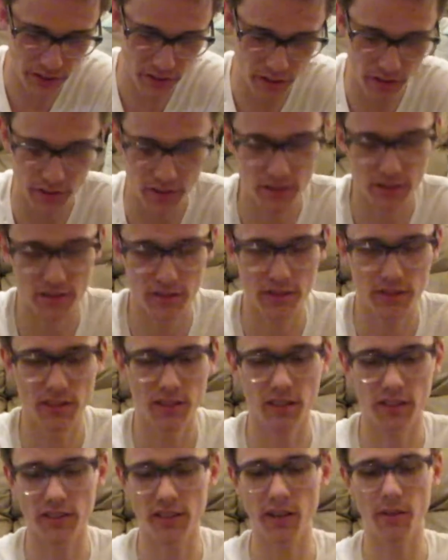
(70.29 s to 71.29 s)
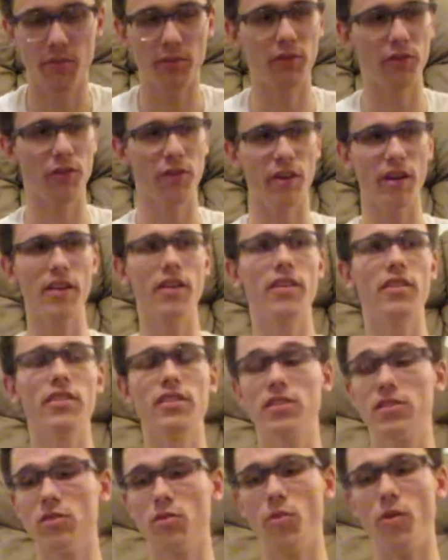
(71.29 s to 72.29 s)
This is an example of one right here.
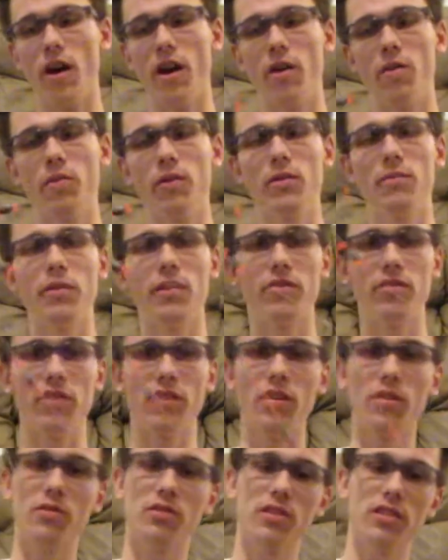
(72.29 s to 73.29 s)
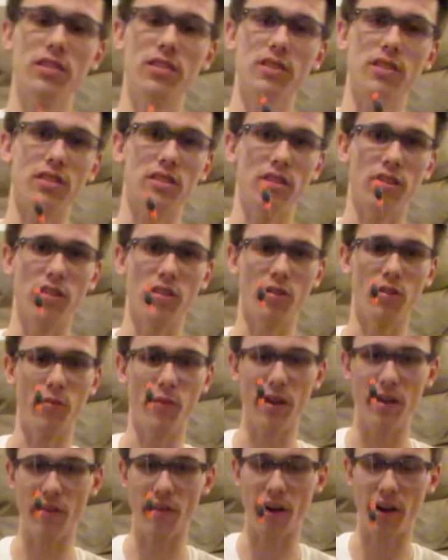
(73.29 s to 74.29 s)
This is a wire one meant for the ocean, just a little
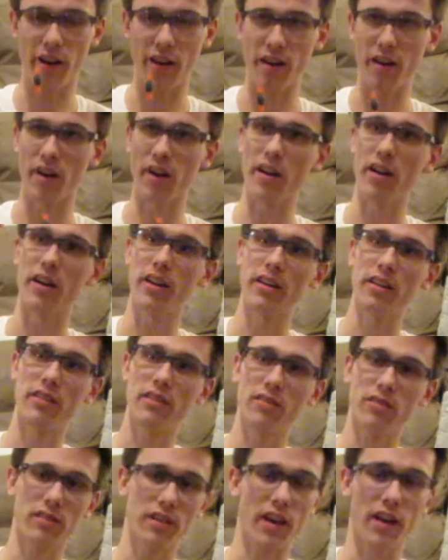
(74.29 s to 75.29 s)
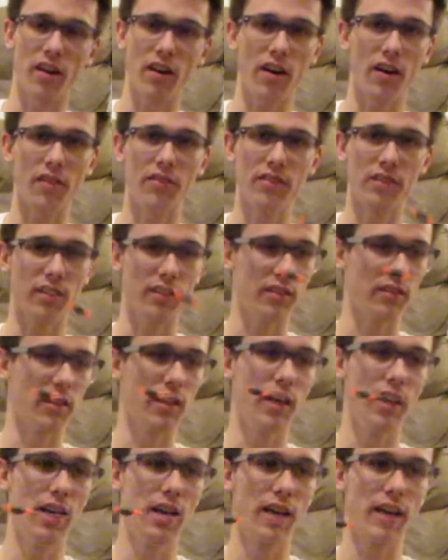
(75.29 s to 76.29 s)
weight right here. You tie it off and then
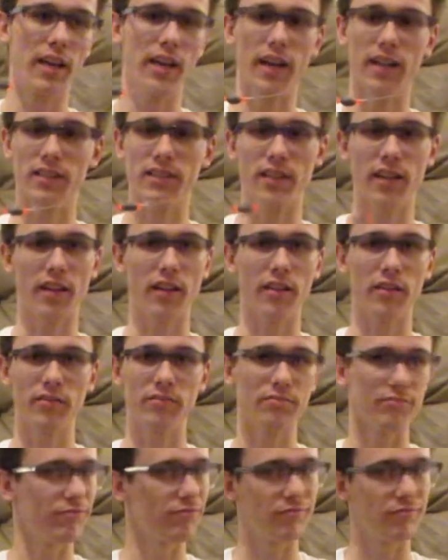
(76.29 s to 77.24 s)
cast it out.